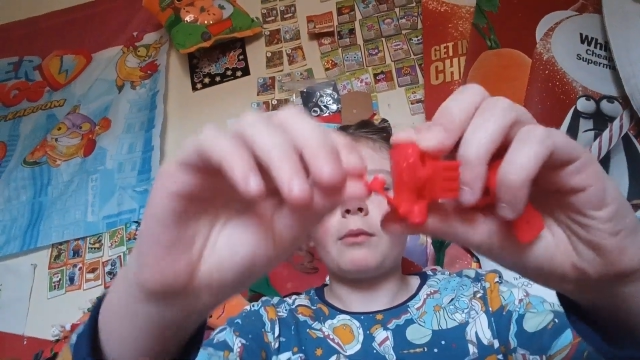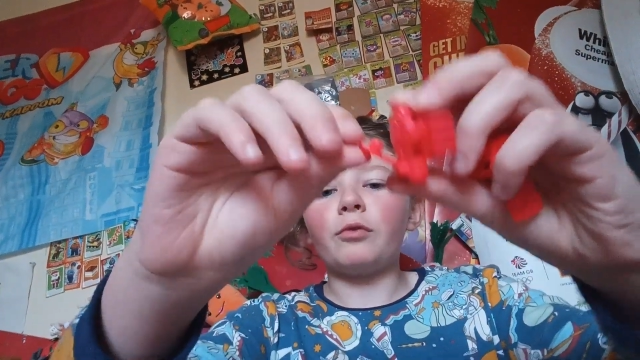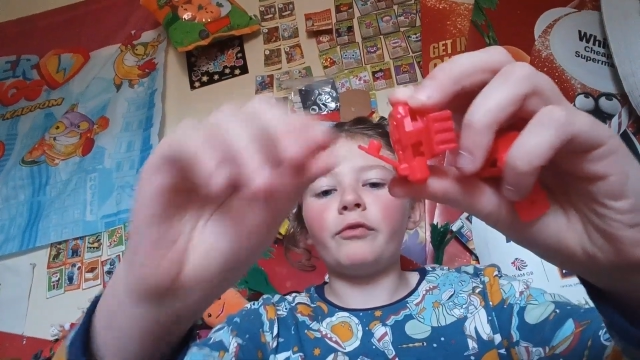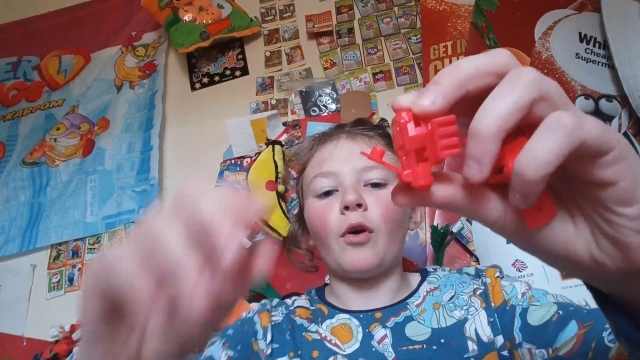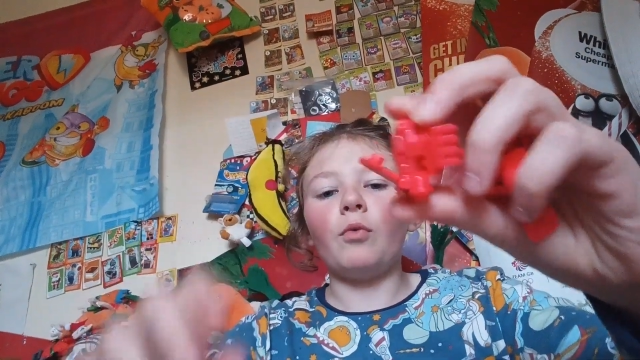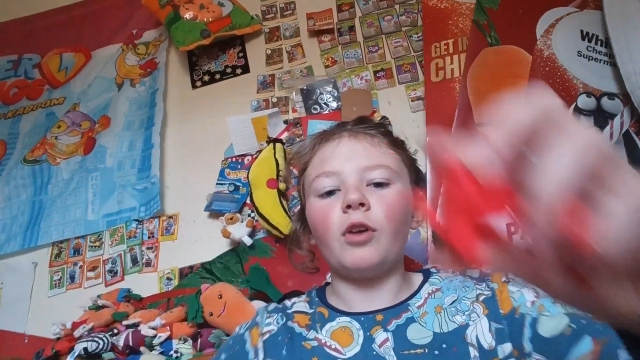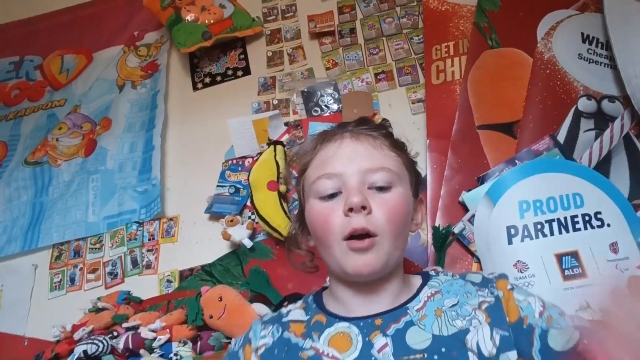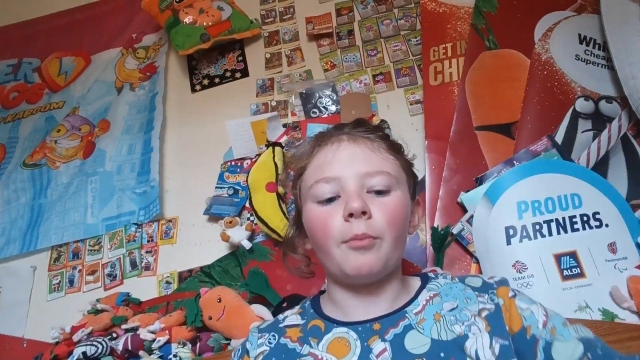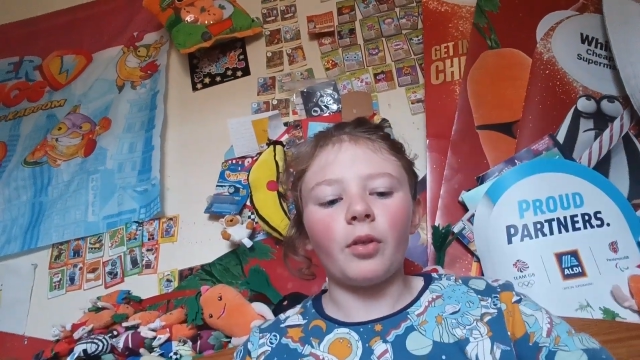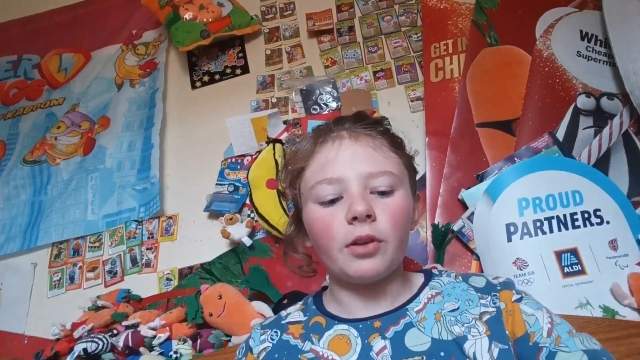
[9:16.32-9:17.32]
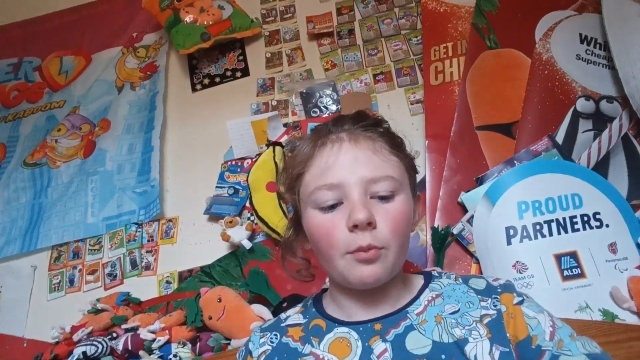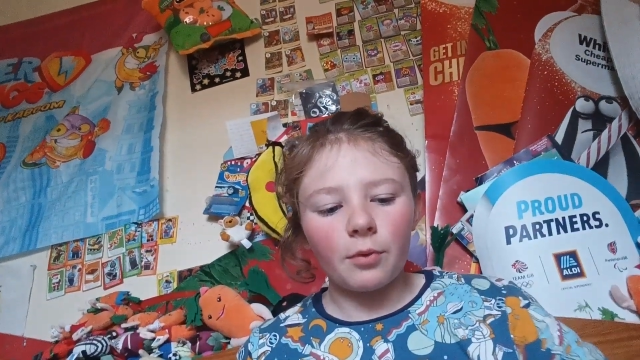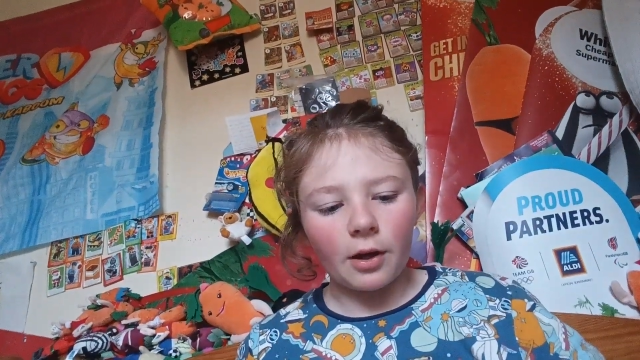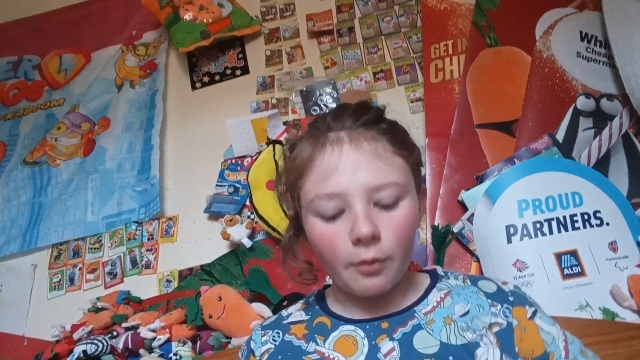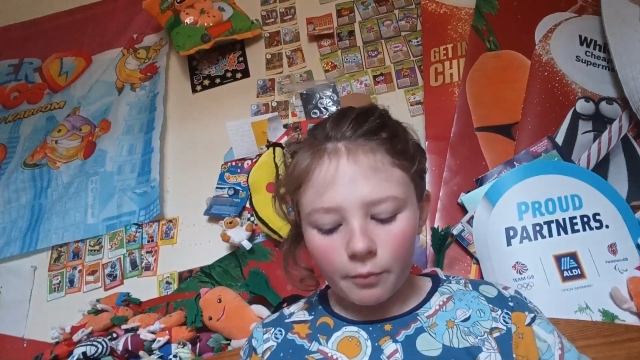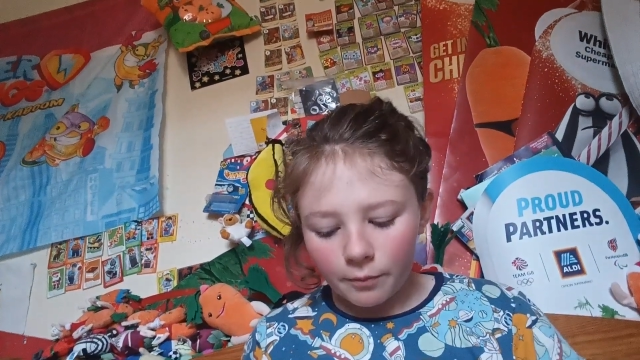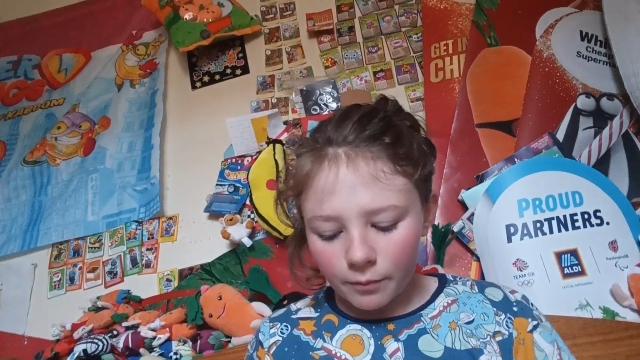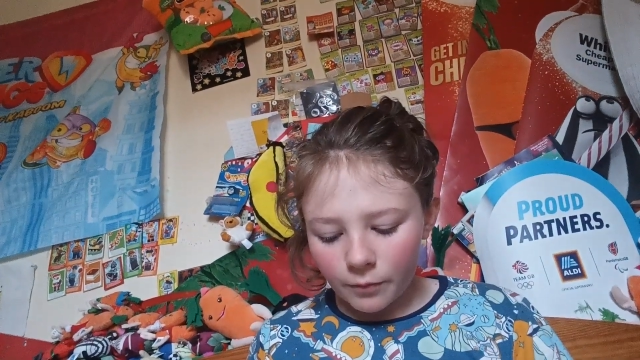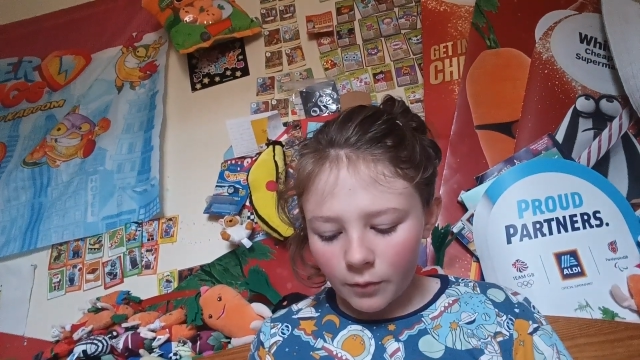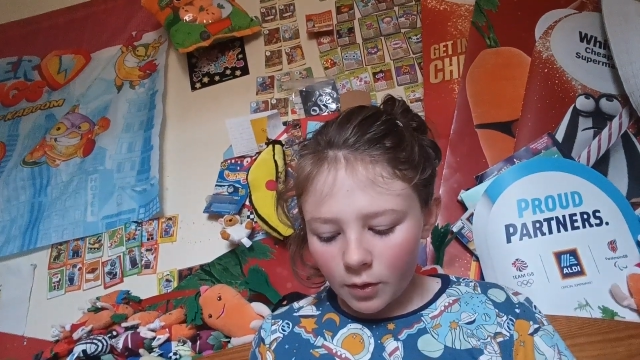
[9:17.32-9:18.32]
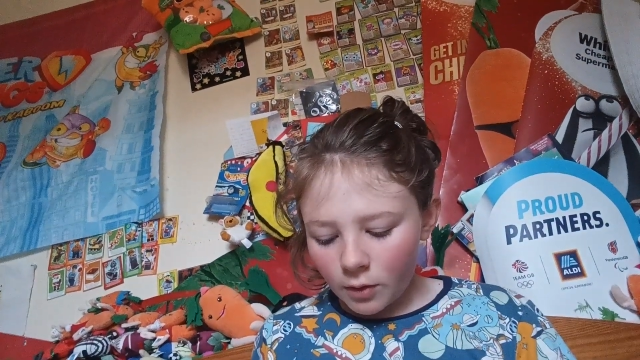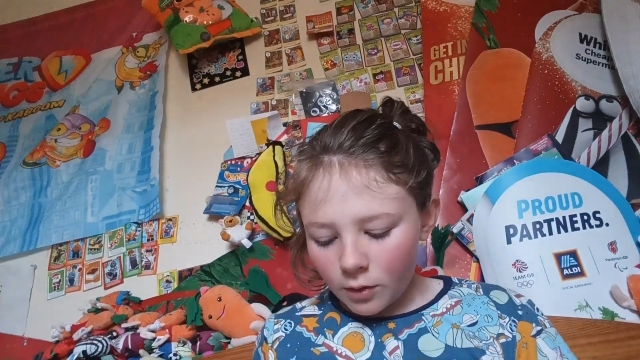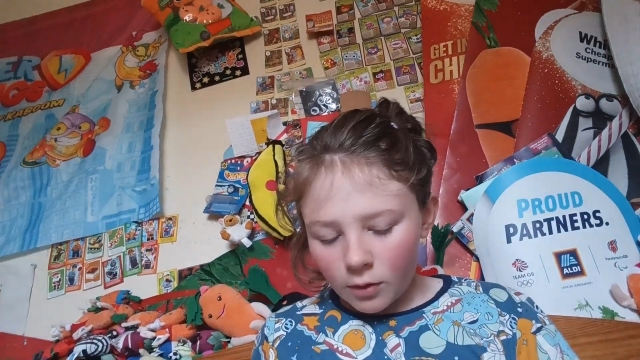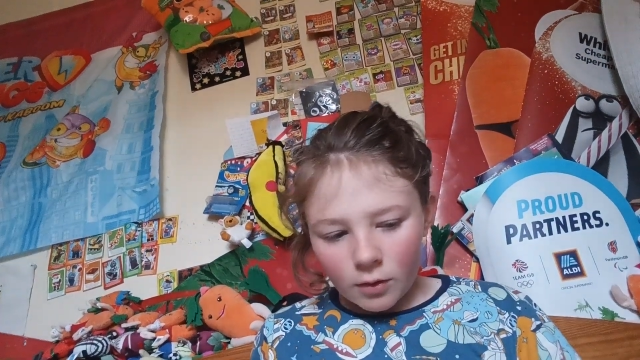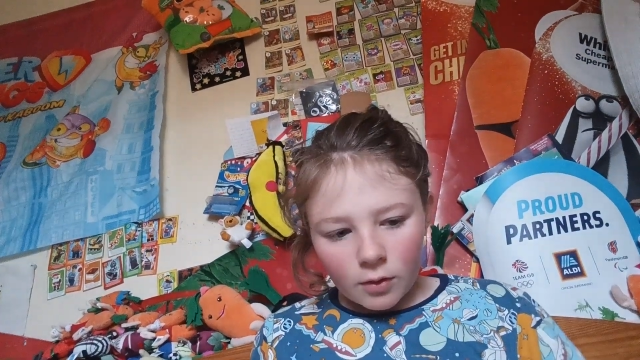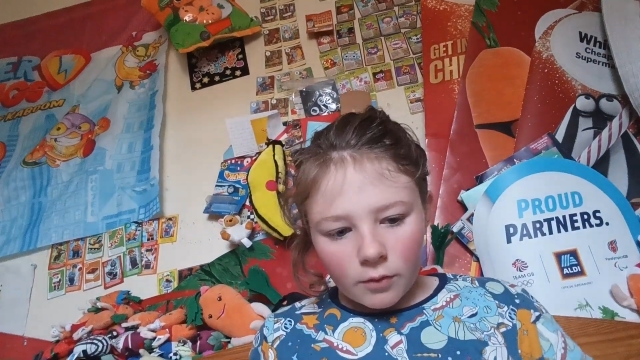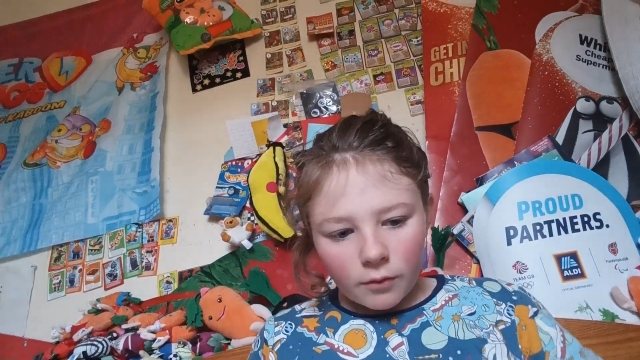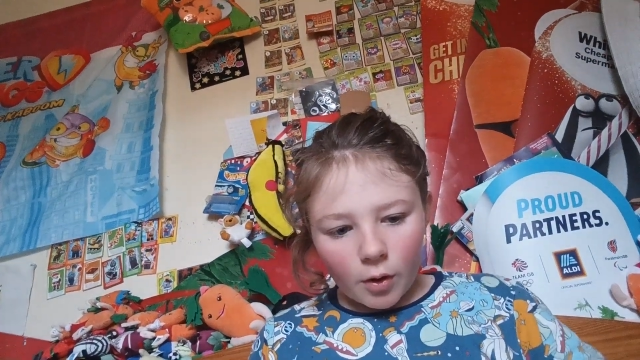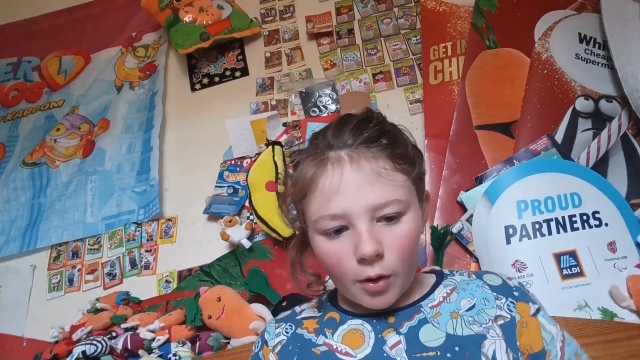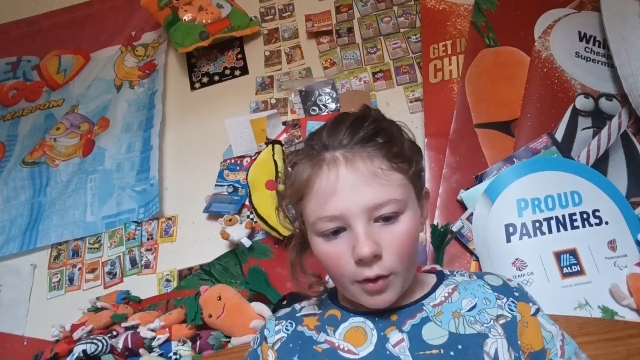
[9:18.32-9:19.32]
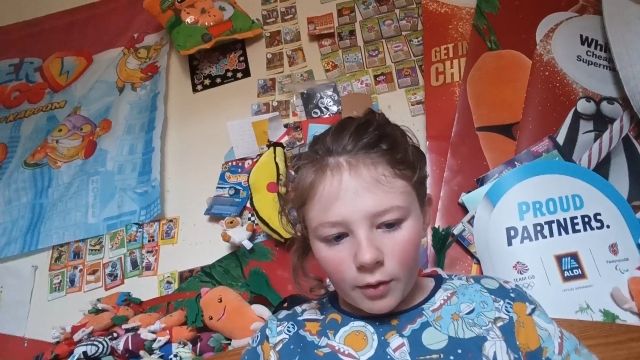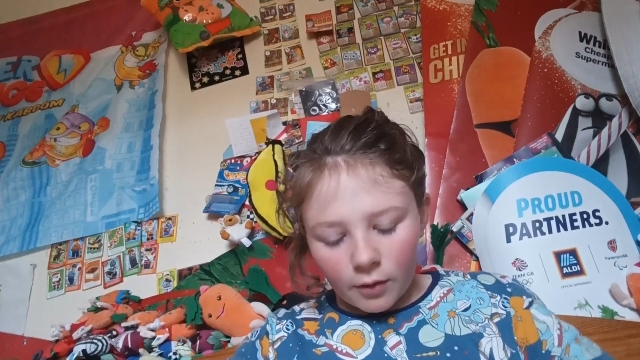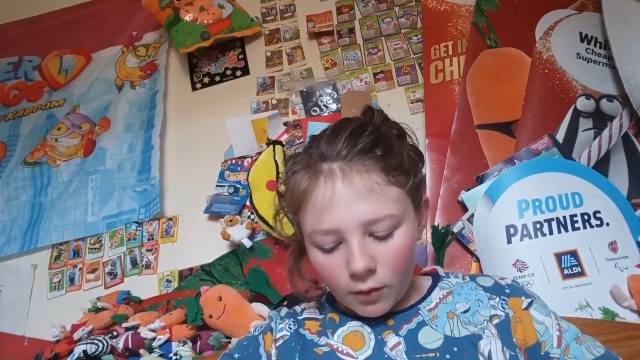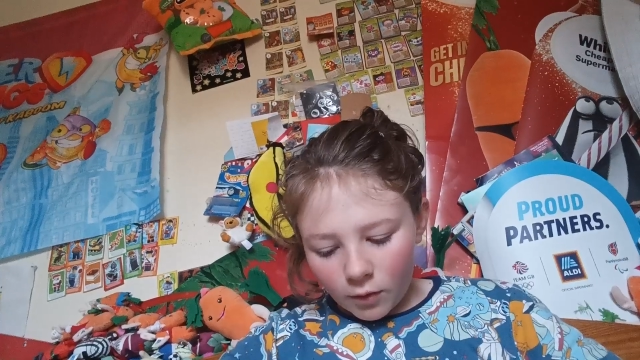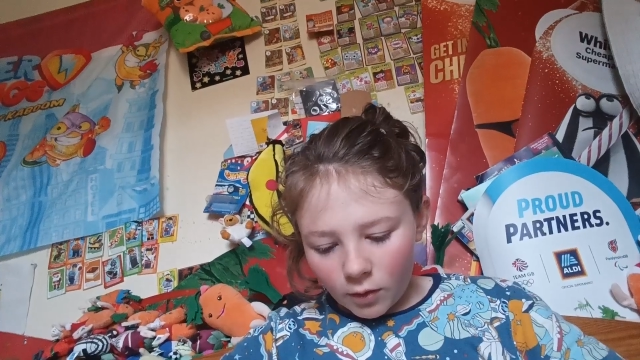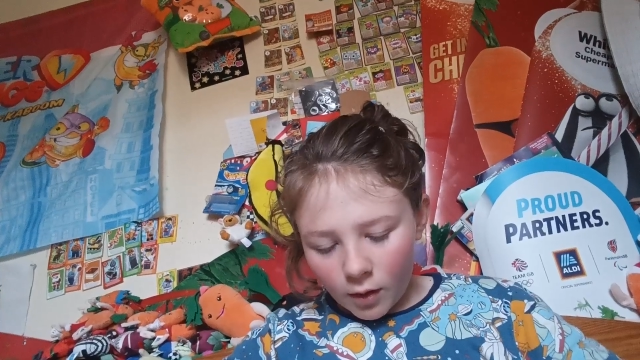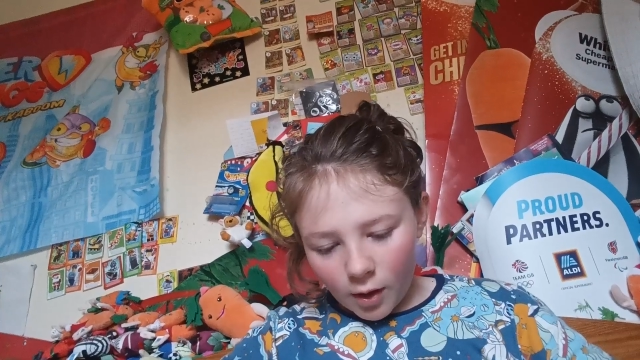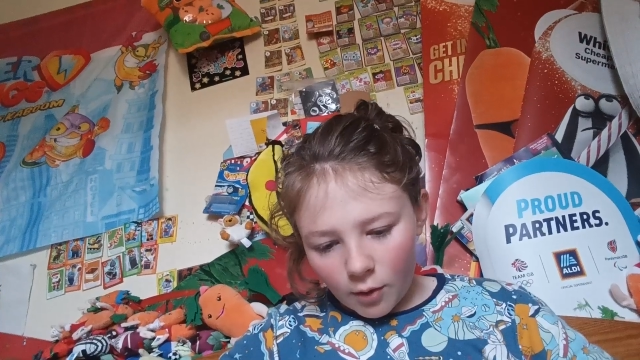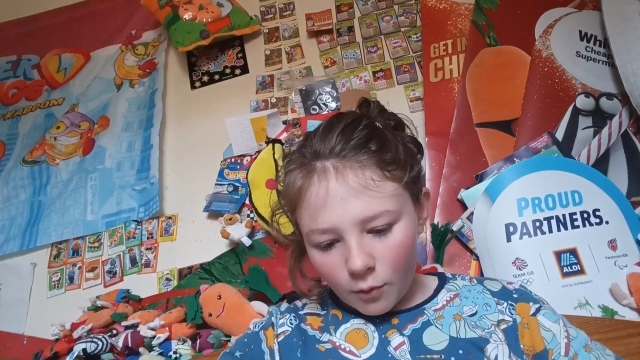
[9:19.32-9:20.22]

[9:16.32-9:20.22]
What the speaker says: able to fold up, but they don't now. Right. So,